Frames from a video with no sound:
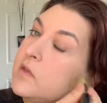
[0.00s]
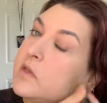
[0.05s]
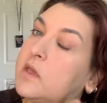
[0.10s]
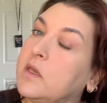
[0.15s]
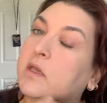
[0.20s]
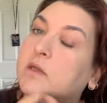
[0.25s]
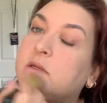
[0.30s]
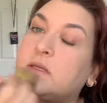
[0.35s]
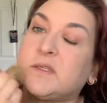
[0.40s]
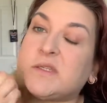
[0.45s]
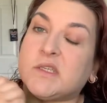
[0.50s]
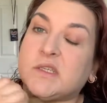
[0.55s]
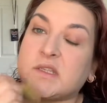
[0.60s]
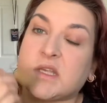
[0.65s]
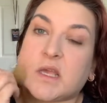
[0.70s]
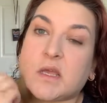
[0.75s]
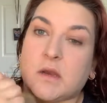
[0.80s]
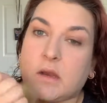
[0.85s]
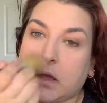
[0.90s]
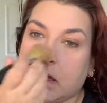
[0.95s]
and it just
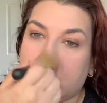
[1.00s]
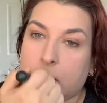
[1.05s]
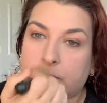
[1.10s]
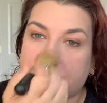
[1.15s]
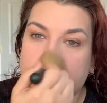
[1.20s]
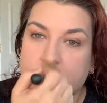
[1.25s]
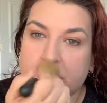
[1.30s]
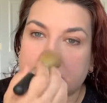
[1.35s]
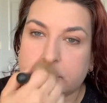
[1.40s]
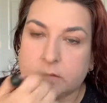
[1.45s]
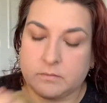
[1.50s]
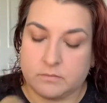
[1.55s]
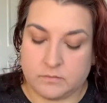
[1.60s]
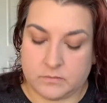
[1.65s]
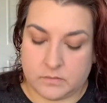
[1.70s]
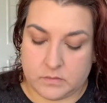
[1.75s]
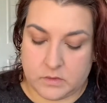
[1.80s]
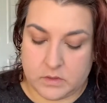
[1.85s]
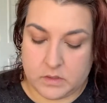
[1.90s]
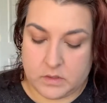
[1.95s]
kind of helps
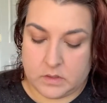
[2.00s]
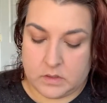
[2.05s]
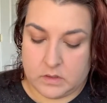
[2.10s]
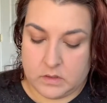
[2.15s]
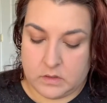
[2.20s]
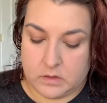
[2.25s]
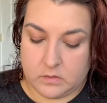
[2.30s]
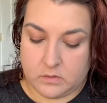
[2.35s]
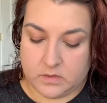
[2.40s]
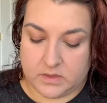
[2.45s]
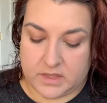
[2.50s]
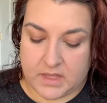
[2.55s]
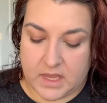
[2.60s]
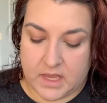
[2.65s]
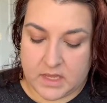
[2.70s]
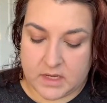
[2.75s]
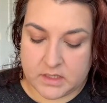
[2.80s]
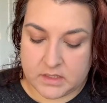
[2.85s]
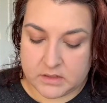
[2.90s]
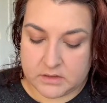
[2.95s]
with
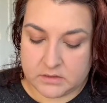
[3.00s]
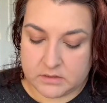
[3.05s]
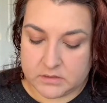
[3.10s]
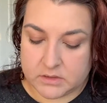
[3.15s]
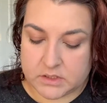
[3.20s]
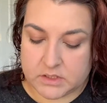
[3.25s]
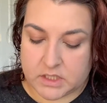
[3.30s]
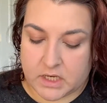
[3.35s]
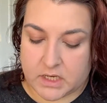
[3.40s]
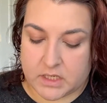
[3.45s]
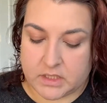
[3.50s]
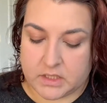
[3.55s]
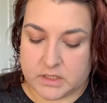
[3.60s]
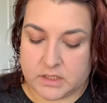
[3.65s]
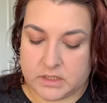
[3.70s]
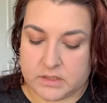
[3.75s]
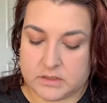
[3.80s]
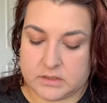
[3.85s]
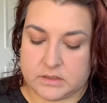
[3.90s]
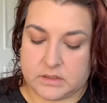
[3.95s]
any little
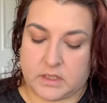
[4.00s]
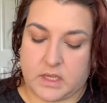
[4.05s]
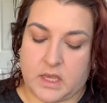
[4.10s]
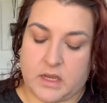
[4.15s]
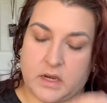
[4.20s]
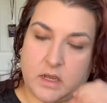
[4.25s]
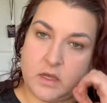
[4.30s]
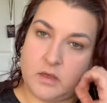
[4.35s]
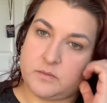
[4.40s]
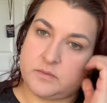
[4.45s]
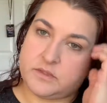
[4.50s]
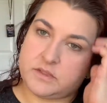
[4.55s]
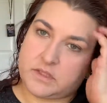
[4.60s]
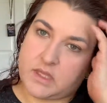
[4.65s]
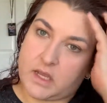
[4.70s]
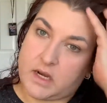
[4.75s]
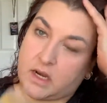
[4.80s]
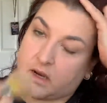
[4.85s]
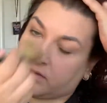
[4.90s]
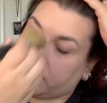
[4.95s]
shininess and kind of helps
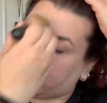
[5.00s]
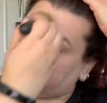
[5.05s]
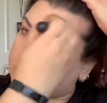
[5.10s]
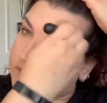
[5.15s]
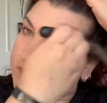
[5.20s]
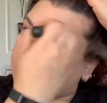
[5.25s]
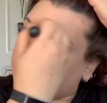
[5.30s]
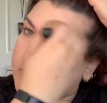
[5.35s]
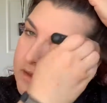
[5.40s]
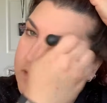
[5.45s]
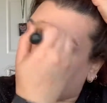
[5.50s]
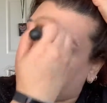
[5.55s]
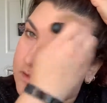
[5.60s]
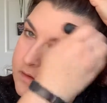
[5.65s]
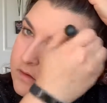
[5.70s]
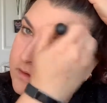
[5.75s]
set everything.